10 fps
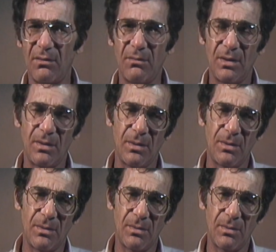
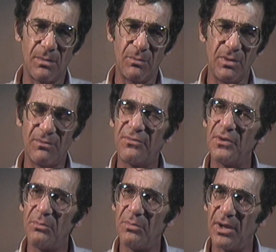a, real
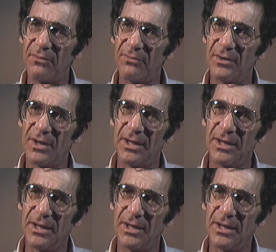film buff,